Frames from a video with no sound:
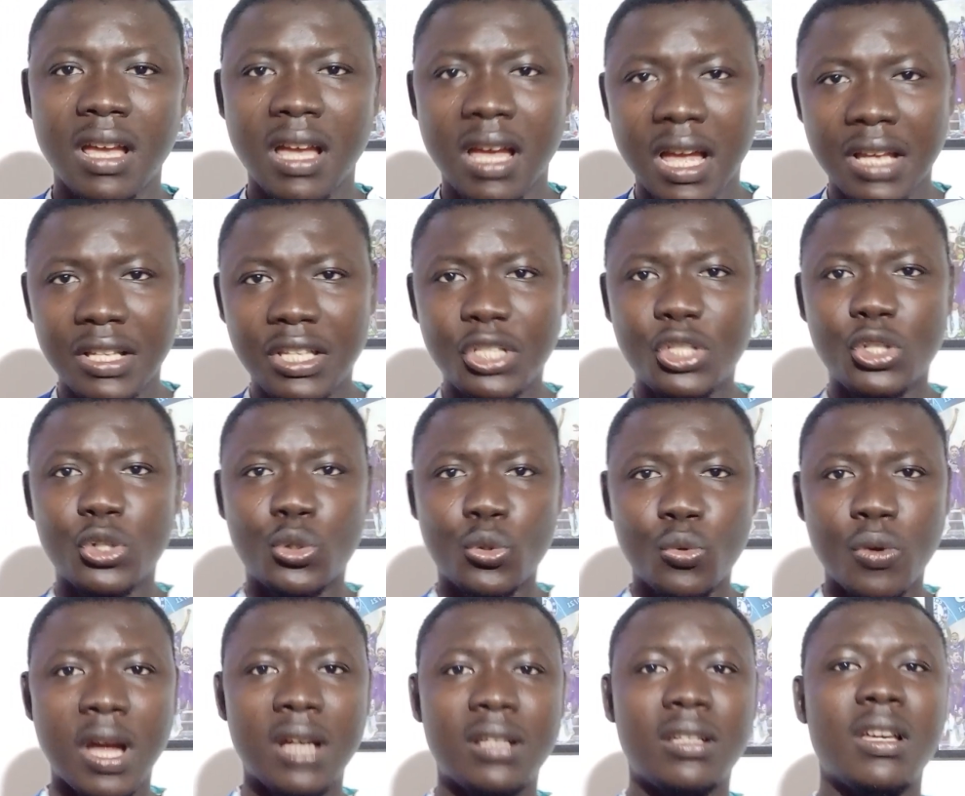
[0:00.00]
And this is
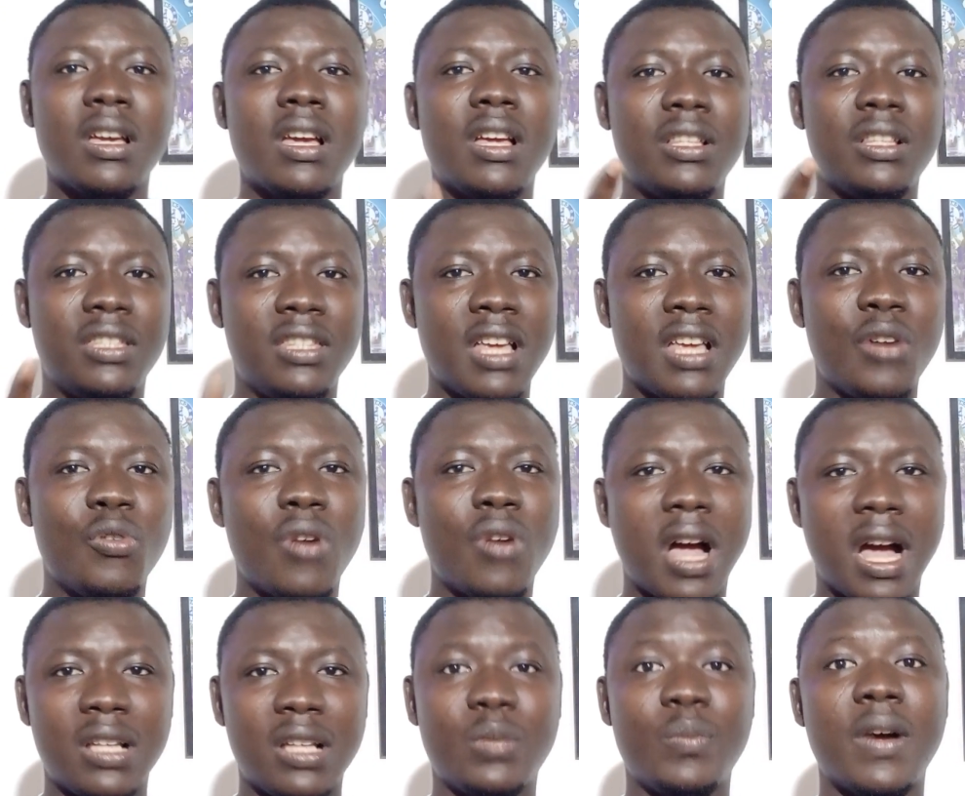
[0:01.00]
what Thiago
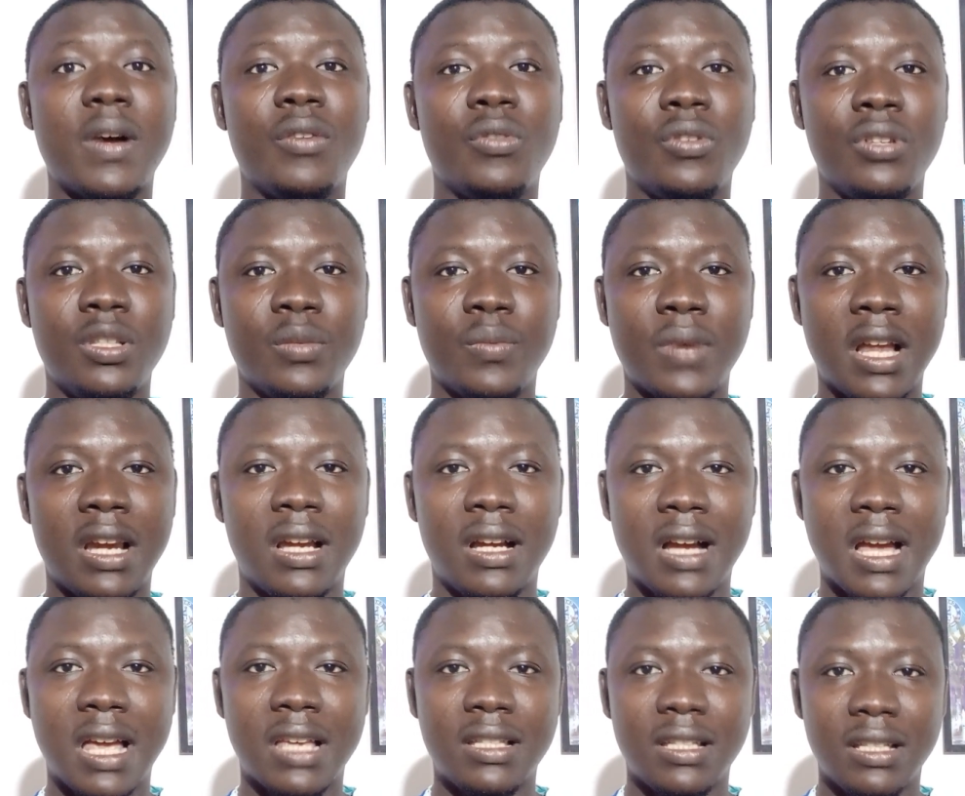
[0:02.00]
asked Paulo Dybala,
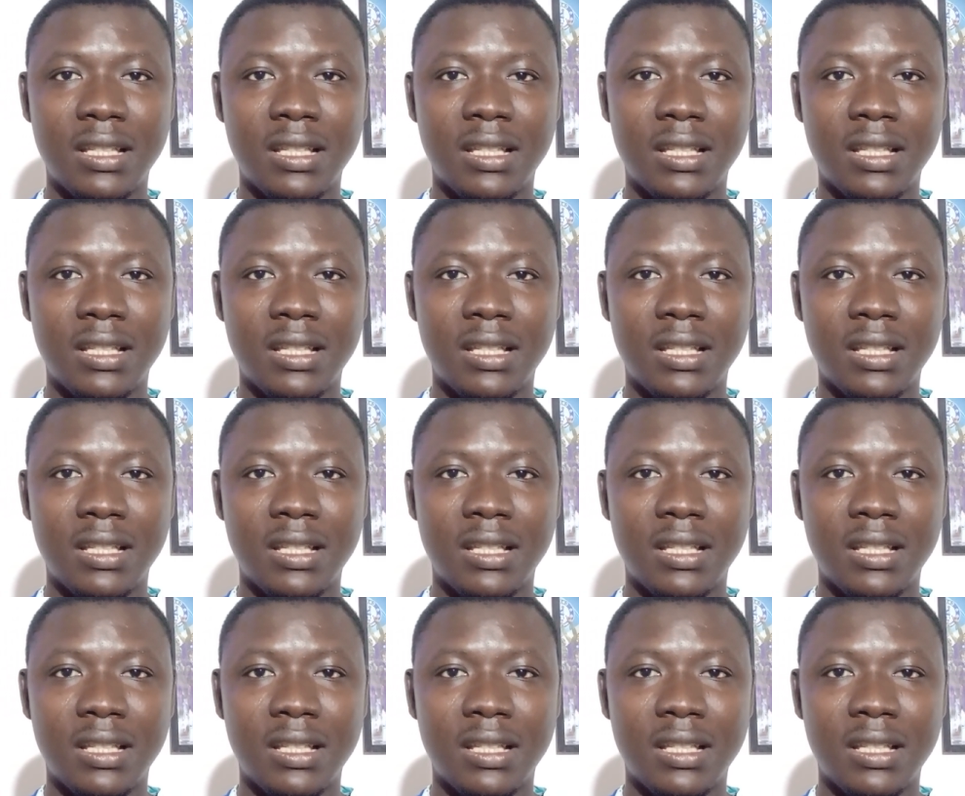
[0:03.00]
guys.